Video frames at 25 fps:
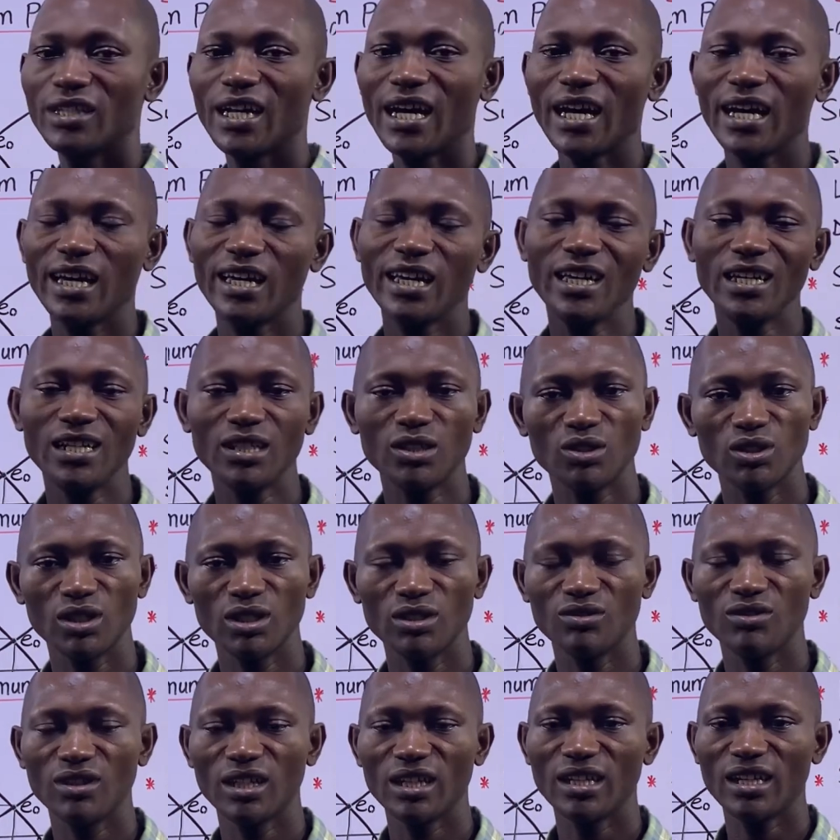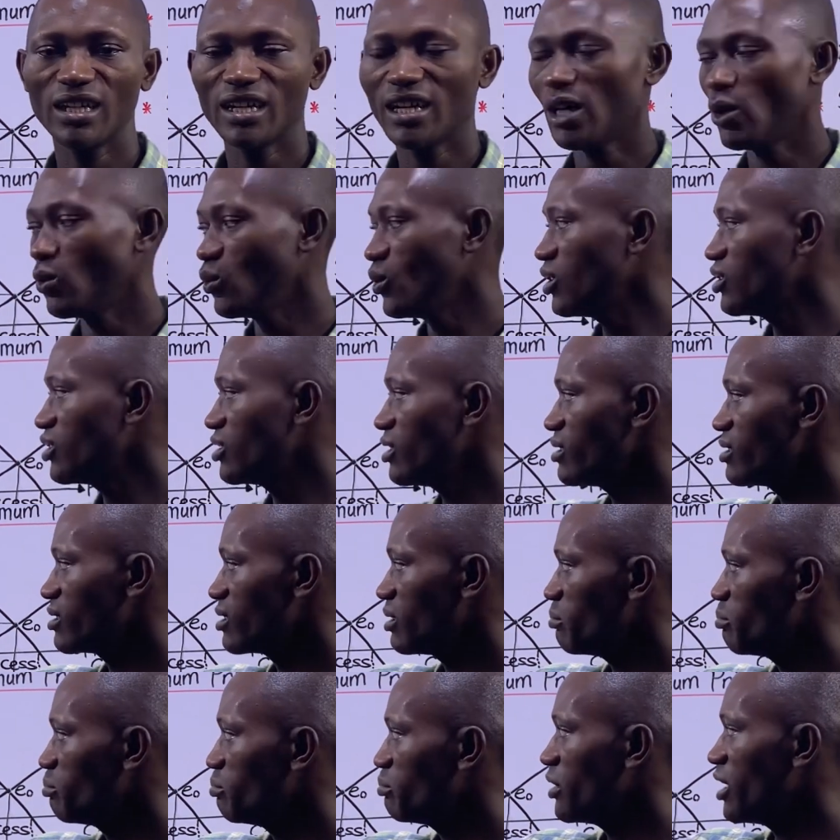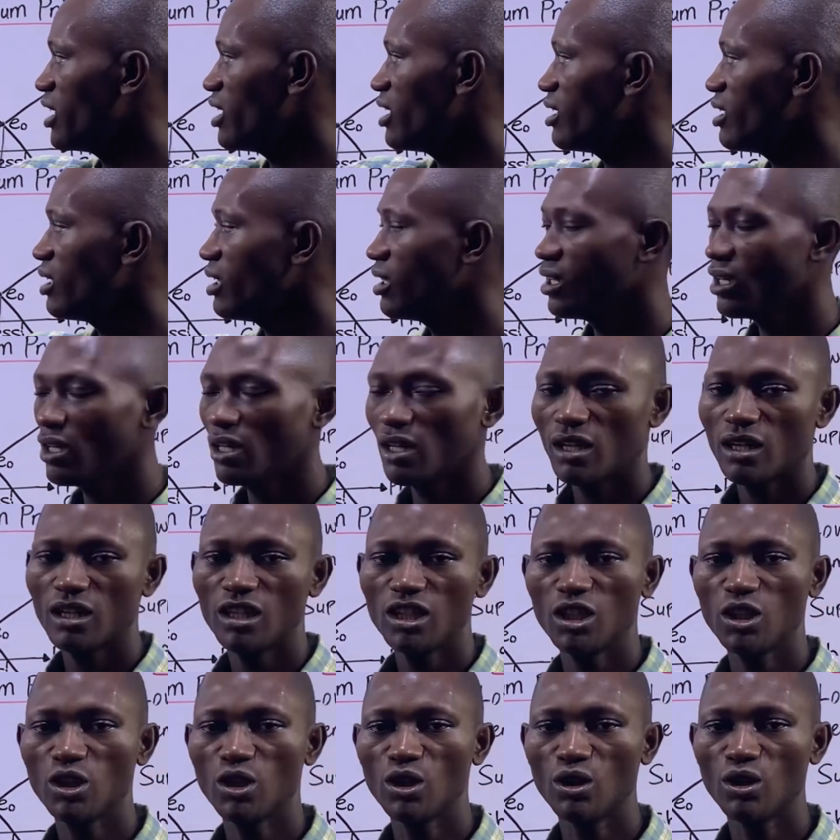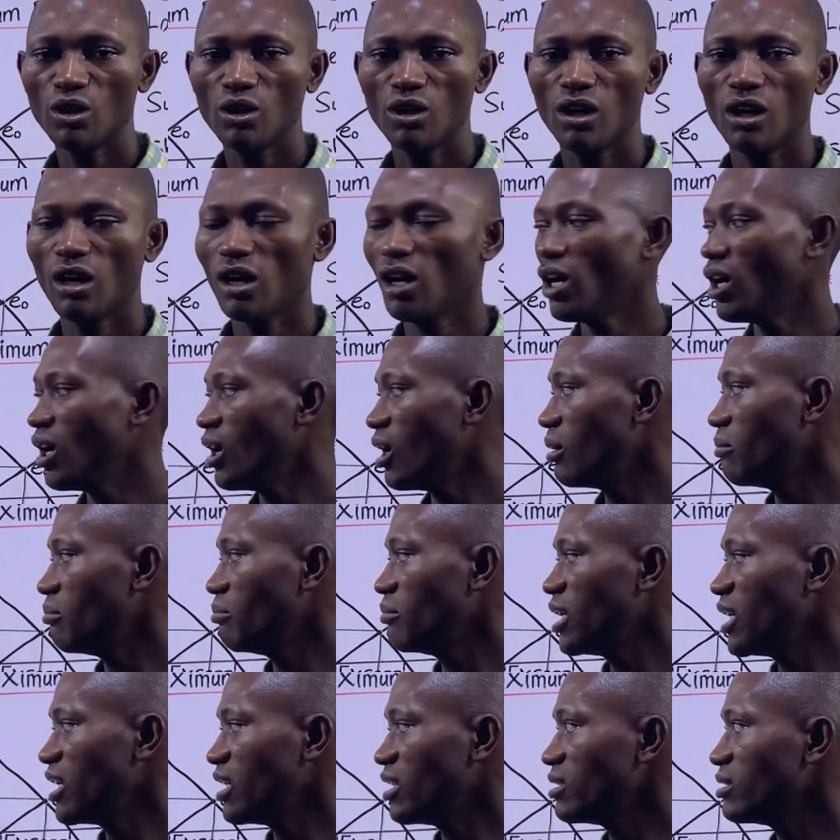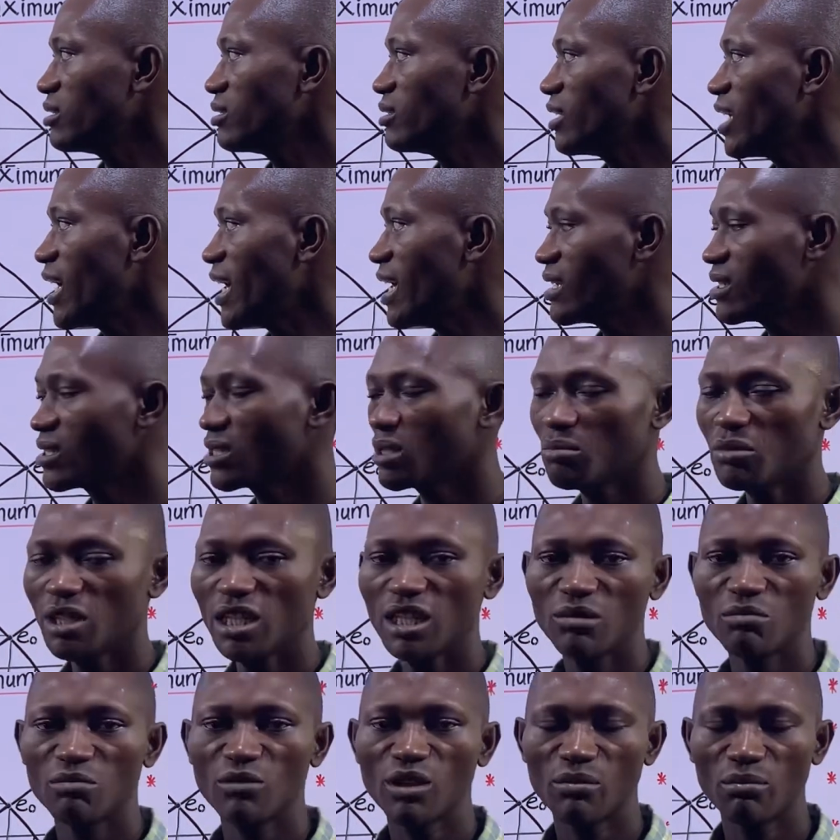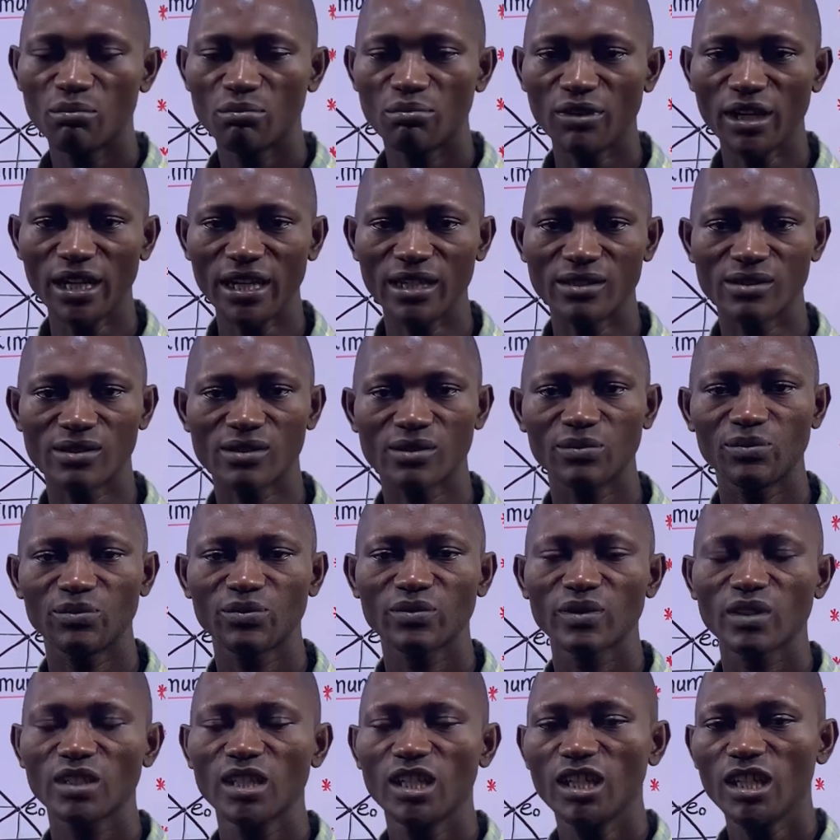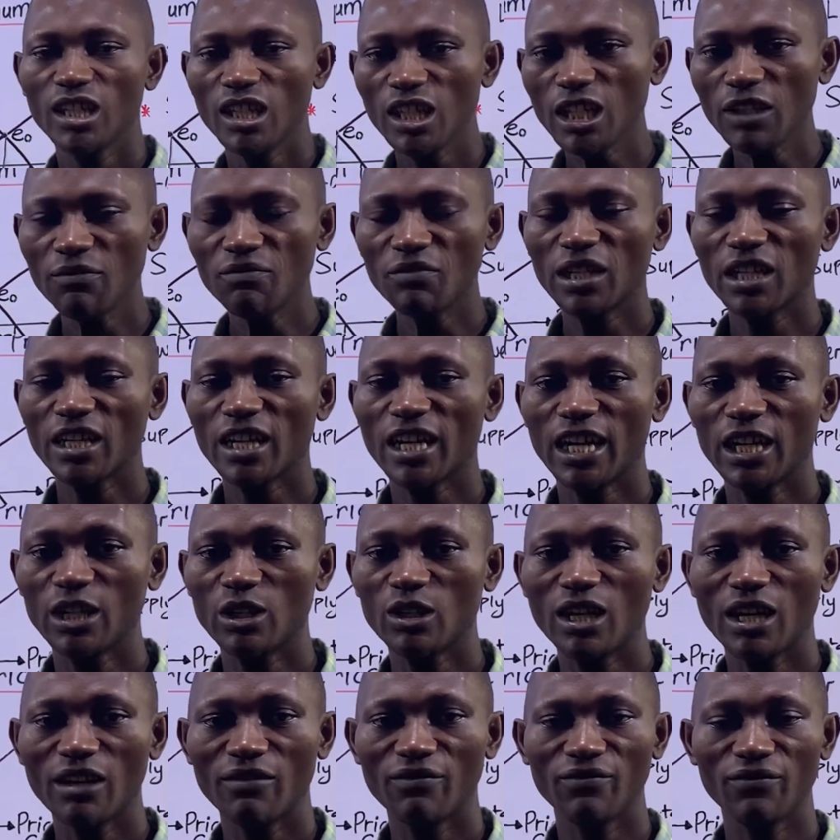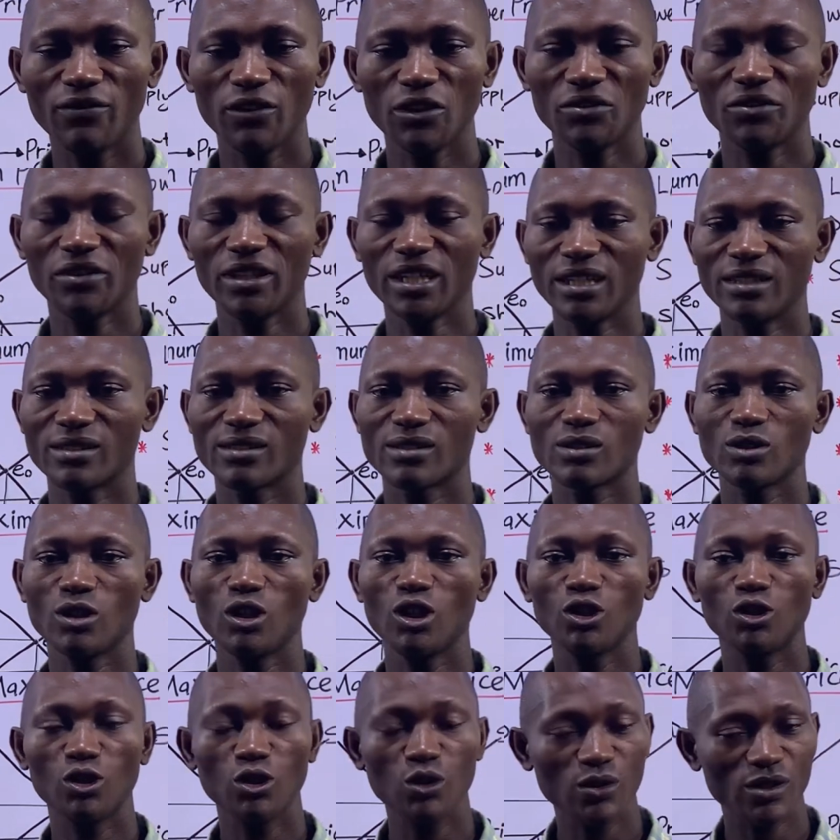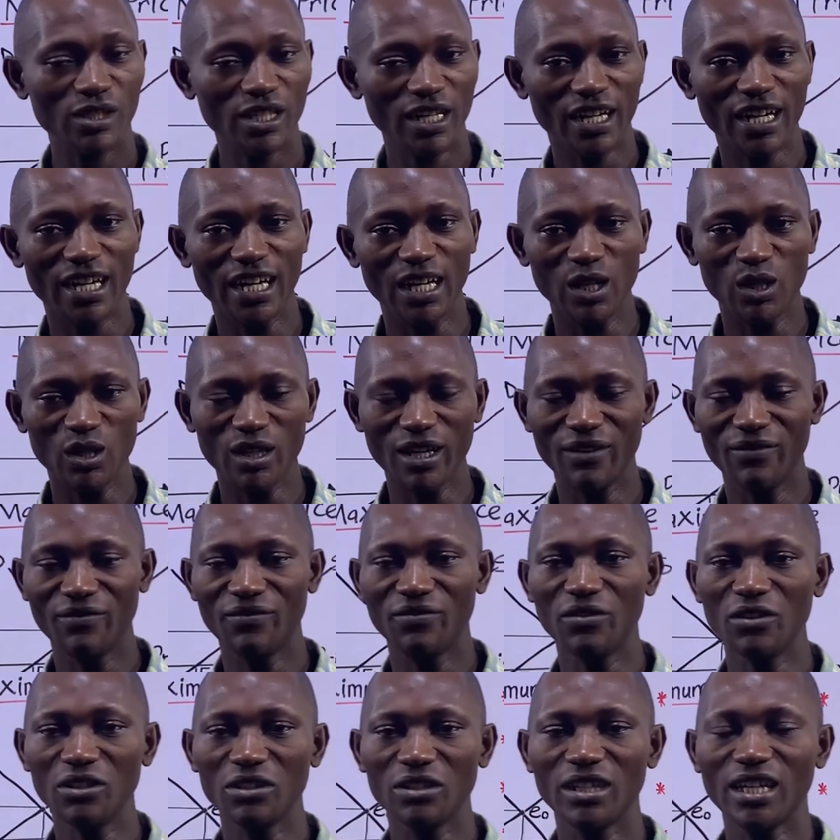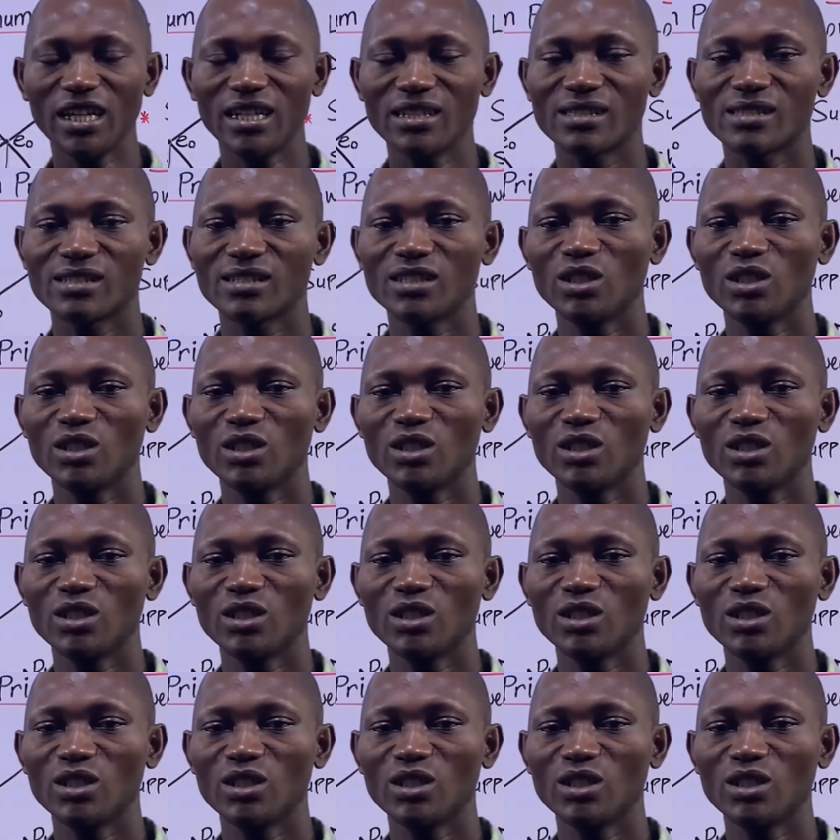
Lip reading: that 800 naira, which is the P, mean, that's the minimum price. If they cannot afford that, or those that cannot afford that